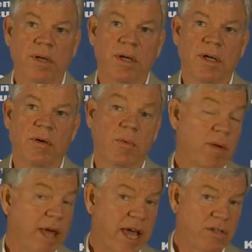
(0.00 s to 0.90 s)

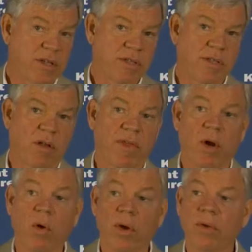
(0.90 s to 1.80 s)
We'll actually sell the
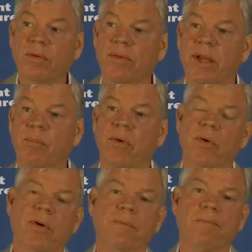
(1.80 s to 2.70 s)
oil, the hemp
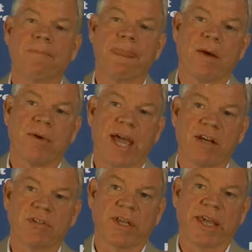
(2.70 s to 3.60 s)
oil. We
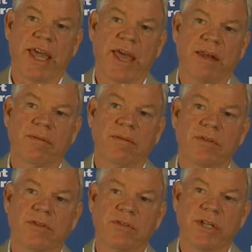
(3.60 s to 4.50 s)
actually can
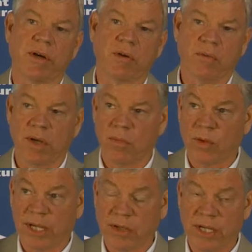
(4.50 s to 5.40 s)
sell,
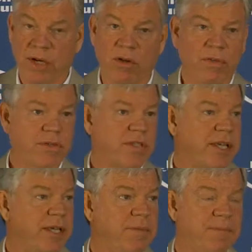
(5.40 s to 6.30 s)
we can dehull the
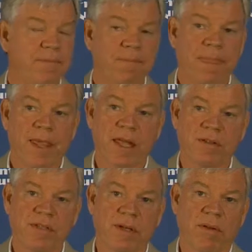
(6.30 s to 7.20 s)
seed
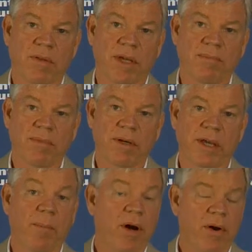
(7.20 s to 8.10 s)
and sell the
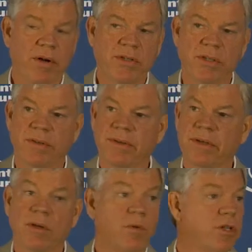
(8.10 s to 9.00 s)
hemp hearts,
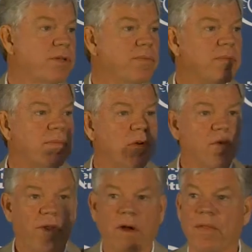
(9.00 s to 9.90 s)
which
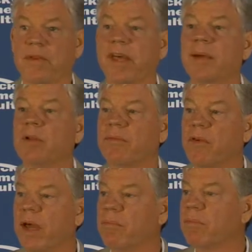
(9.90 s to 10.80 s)
over there on the table, if
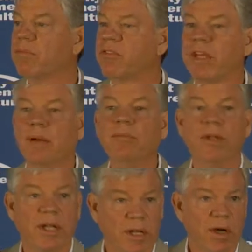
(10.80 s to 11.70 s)
you haven't seen them, you
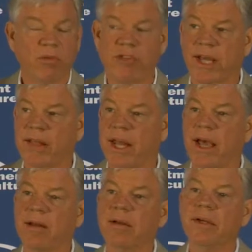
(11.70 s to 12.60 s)
need to go check that
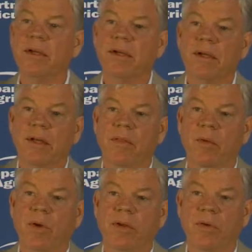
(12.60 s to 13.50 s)
out. And
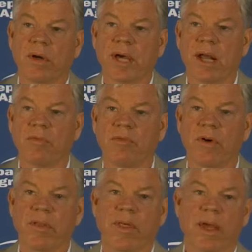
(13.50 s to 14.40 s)
then we do a kind of a
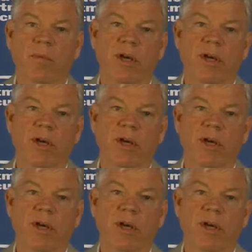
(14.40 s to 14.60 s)
fun thing.